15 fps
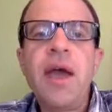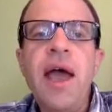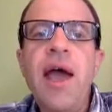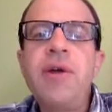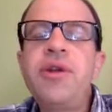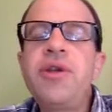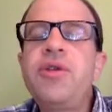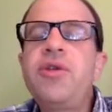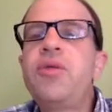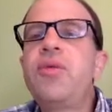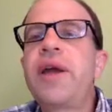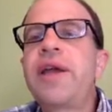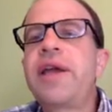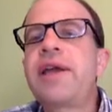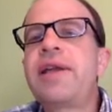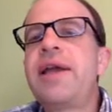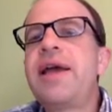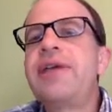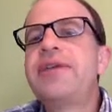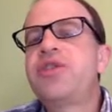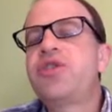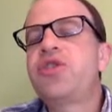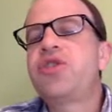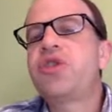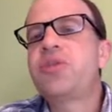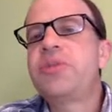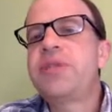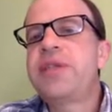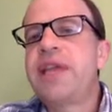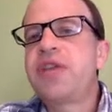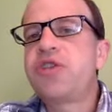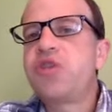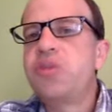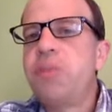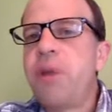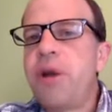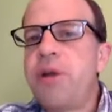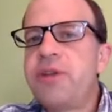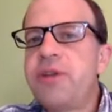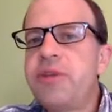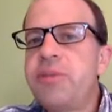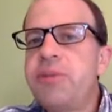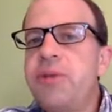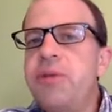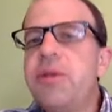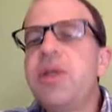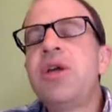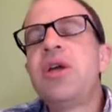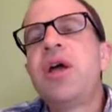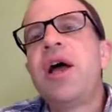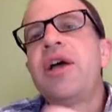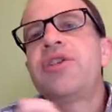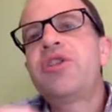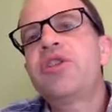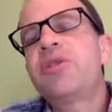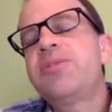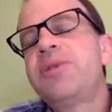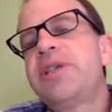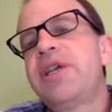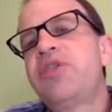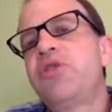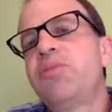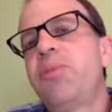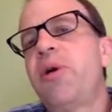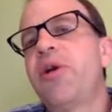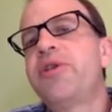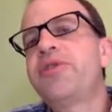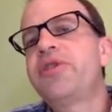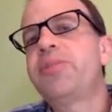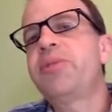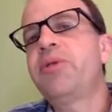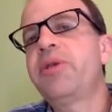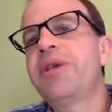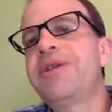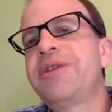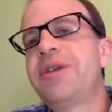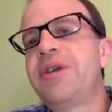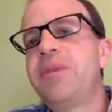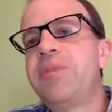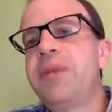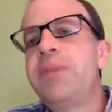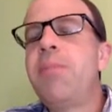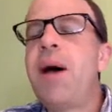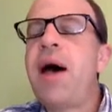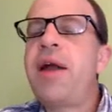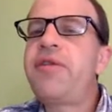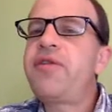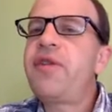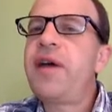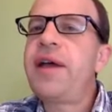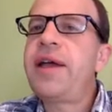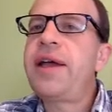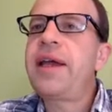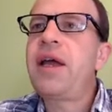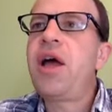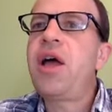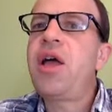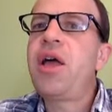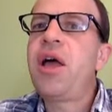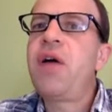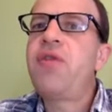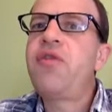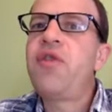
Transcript: How do you recognize a circumstantial participle? A circumstantial participle is going to be modifying a